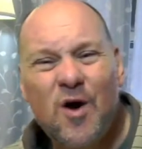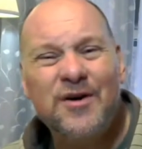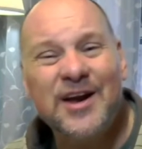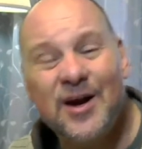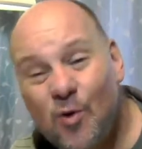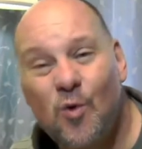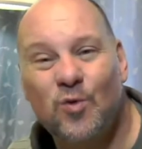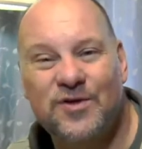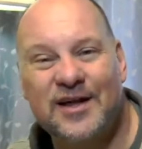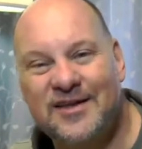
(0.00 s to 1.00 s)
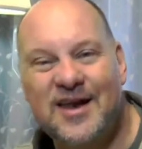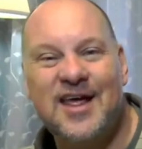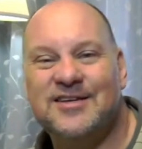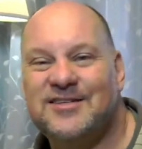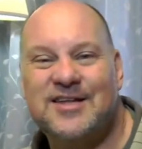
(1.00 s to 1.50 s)
worried at all that the
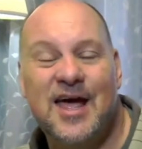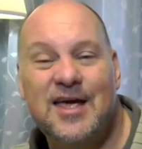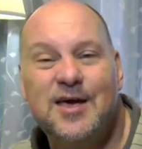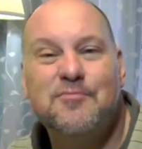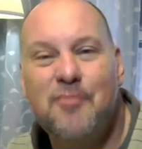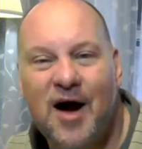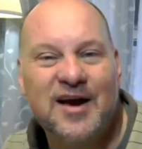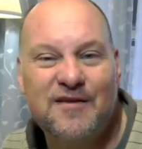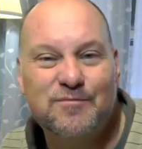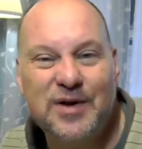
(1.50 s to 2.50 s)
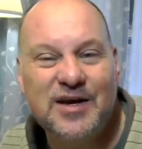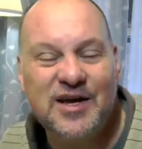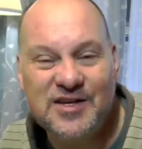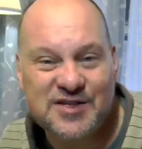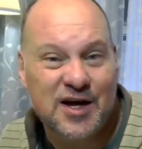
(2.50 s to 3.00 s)
next day he might have
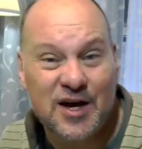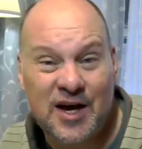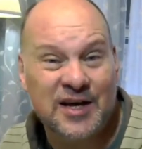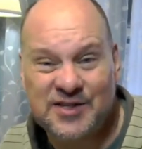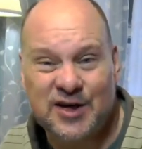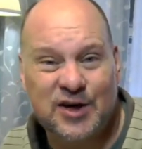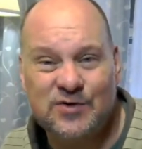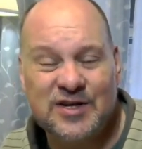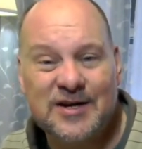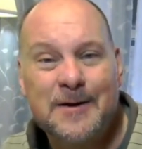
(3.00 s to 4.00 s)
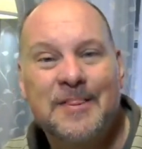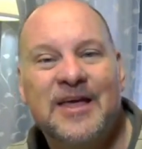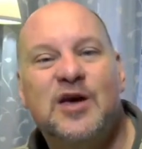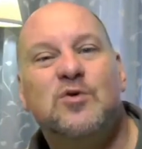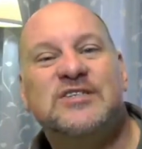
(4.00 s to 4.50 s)
been executed.
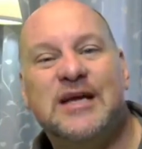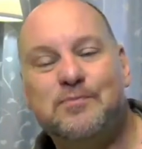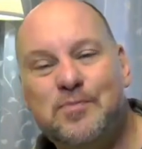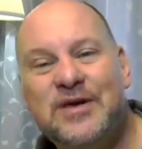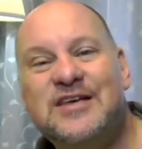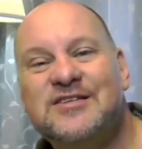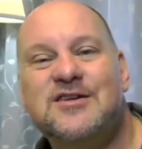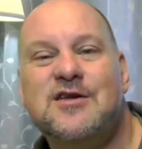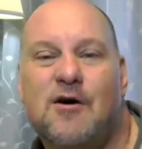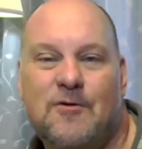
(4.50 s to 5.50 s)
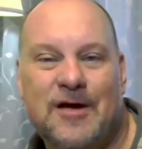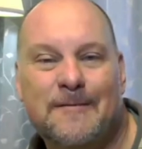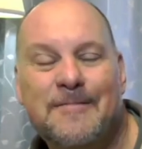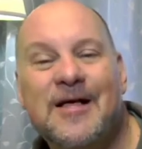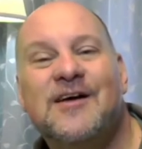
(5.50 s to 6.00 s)
He was at peace
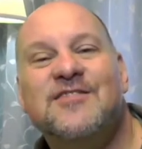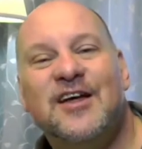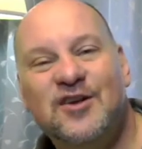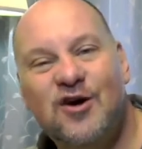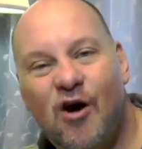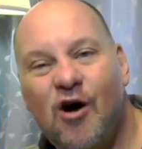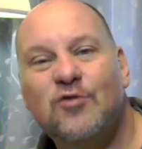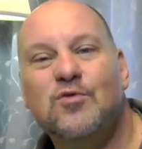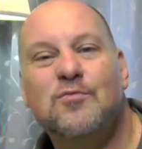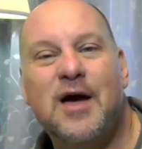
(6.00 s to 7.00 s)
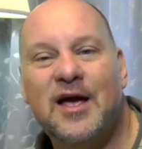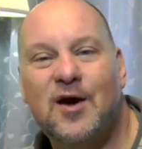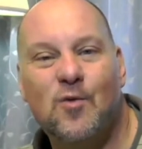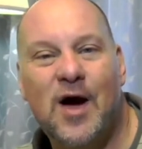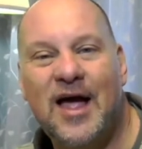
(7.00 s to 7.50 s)
knowing that God will
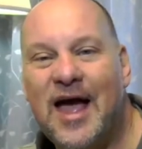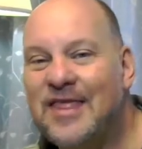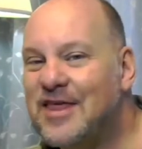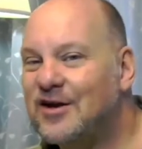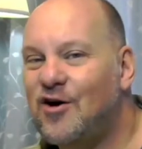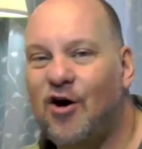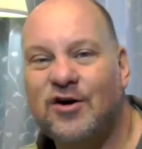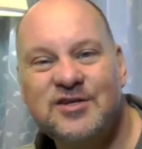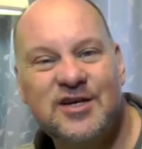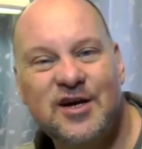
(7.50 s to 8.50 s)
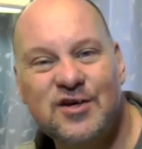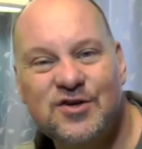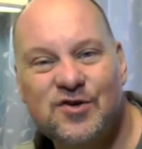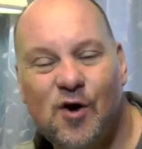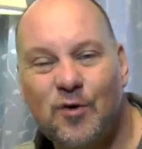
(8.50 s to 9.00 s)
make a way and that God is in
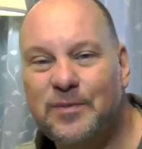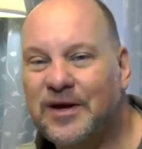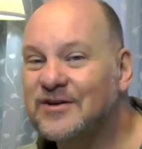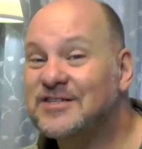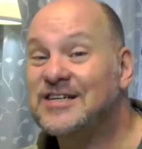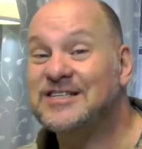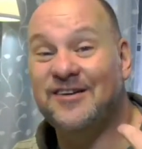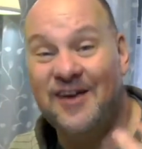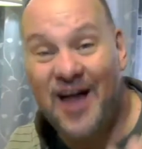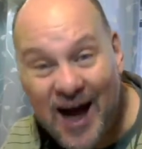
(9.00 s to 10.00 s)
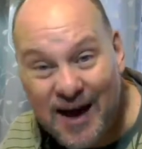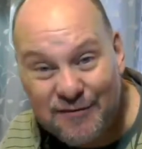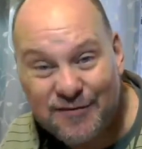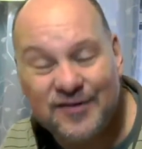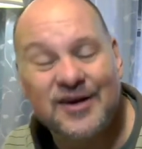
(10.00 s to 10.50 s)
control because his
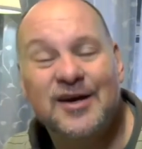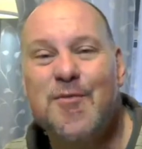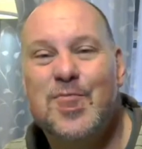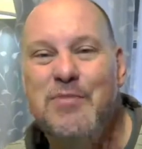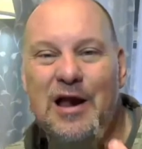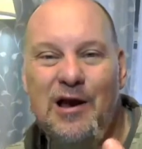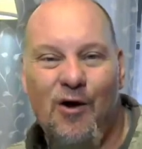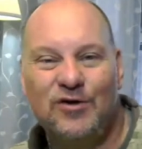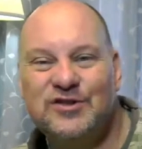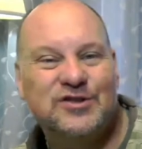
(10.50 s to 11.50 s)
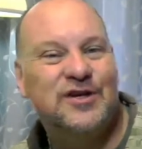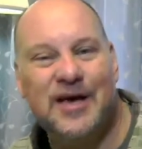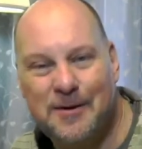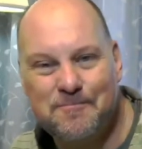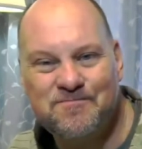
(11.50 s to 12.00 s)
life belongs to
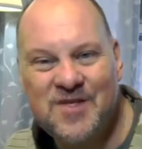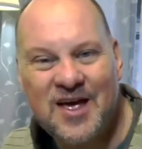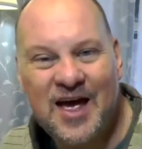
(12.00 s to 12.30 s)
him.